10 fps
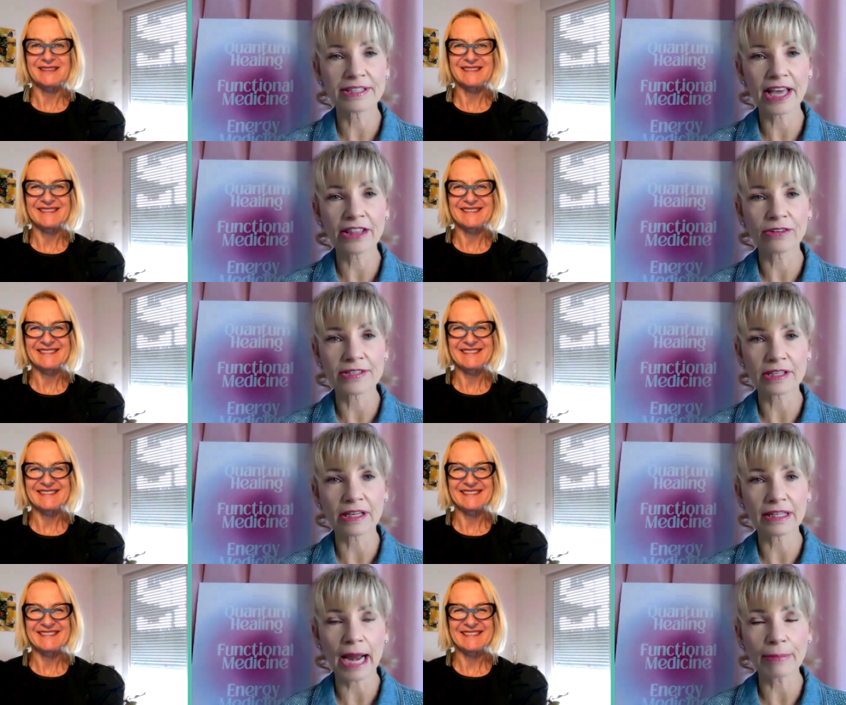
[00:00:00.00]
Speaker 1: together as a
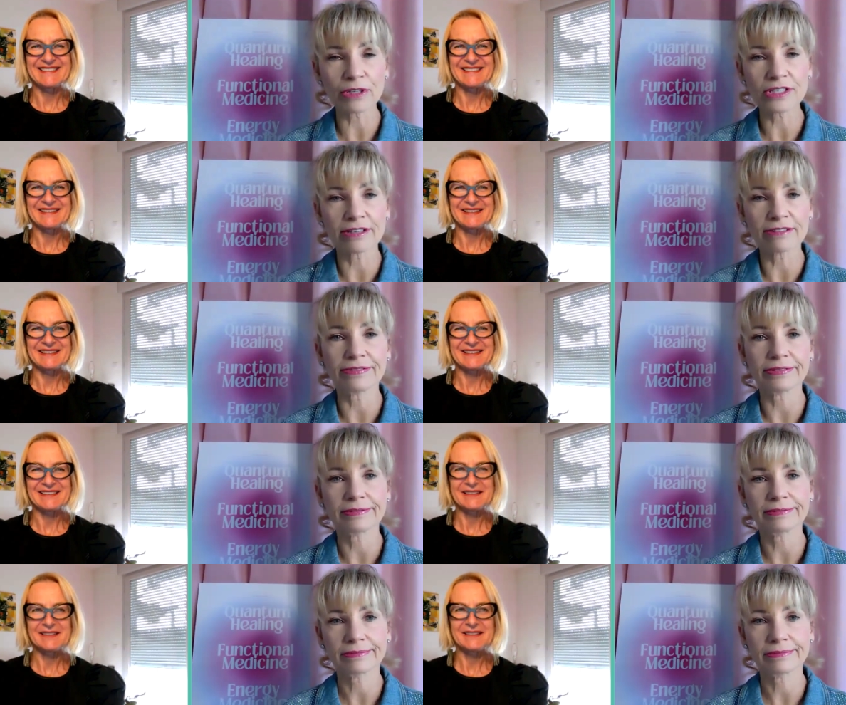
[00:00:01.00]
collaborative
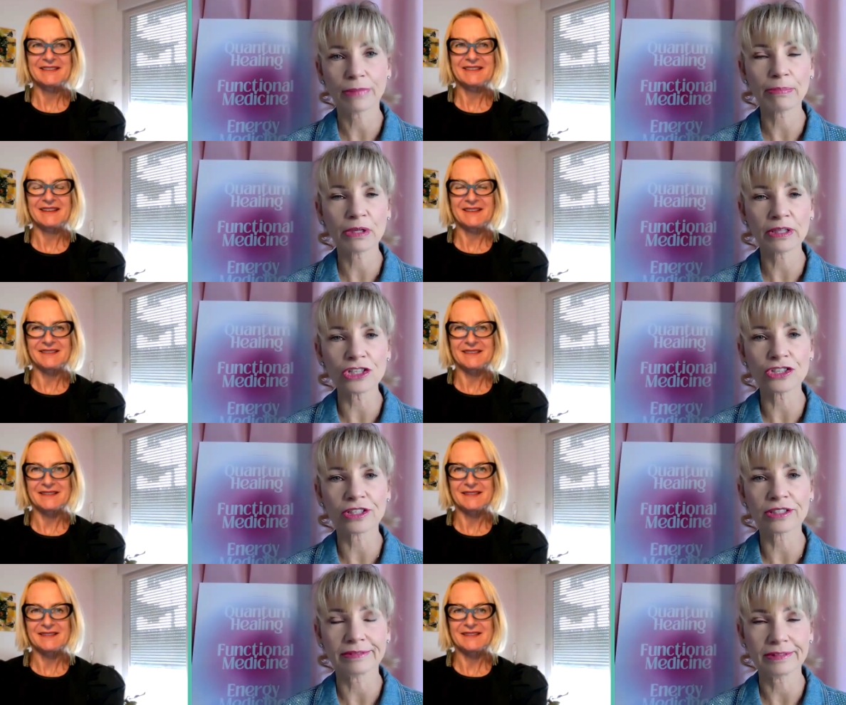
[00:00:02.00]

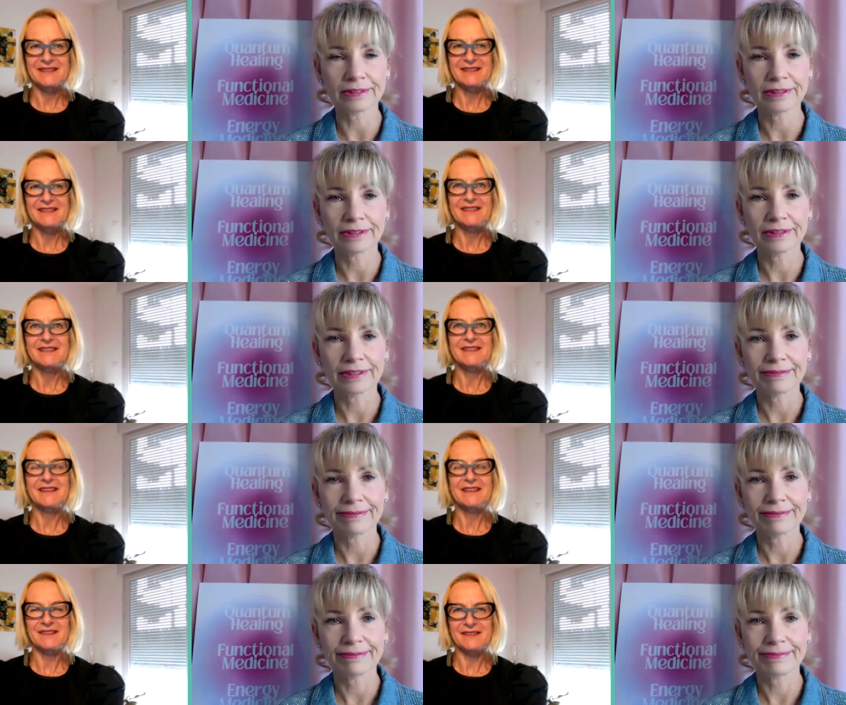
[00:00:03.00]
population.
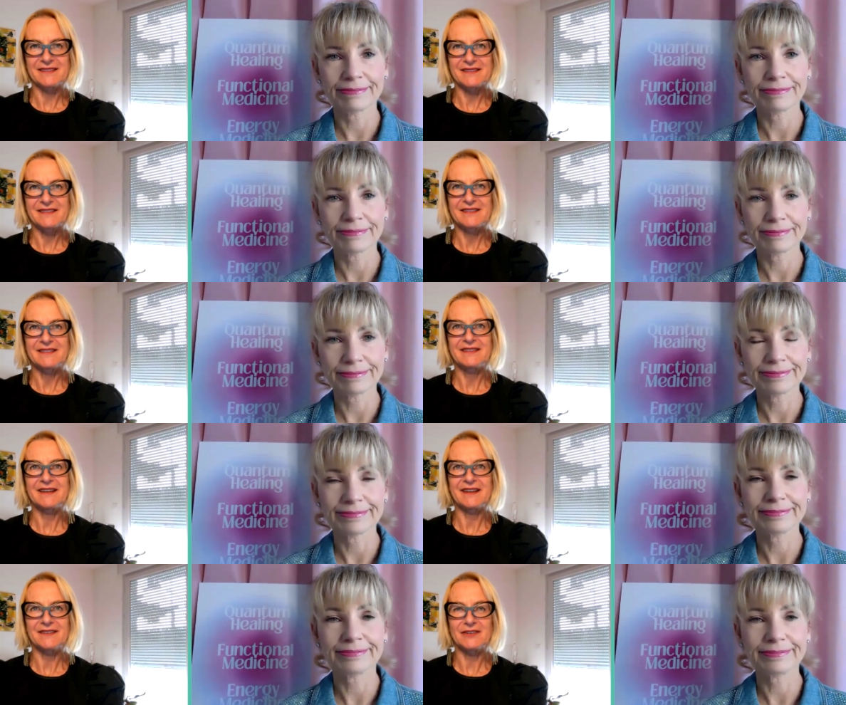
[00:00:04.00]
Speaker 2: Yes.
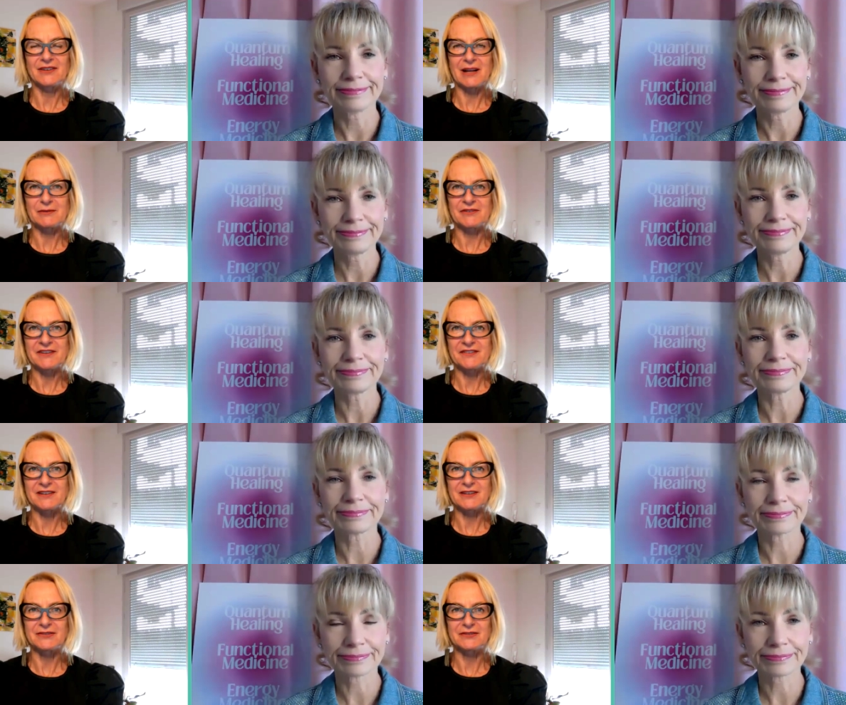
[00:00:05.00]
Yes.
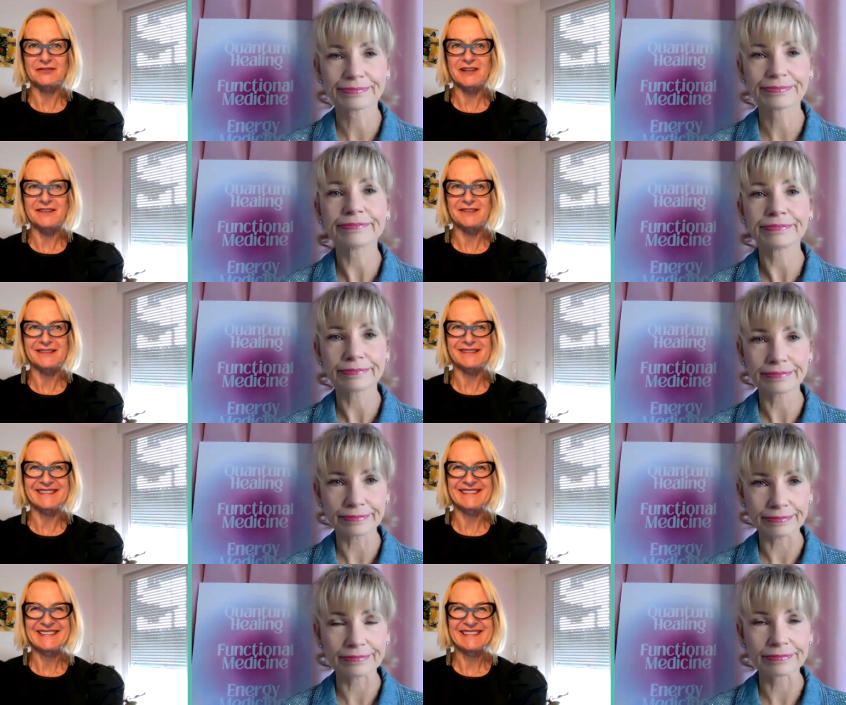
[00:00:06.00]
Collaboration, co-creation.
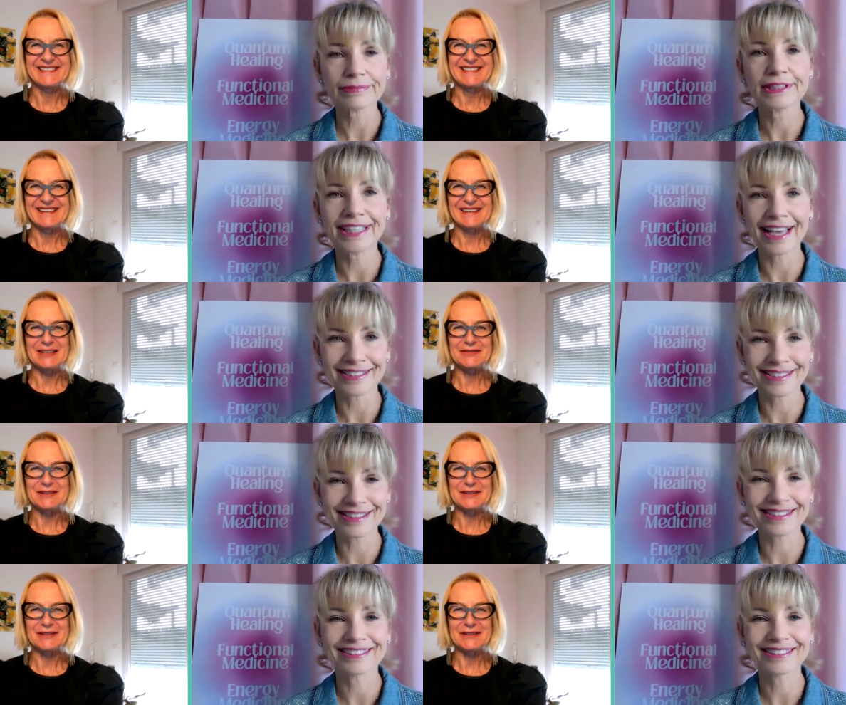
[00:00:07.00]
Speaker 1: Yes. Love it.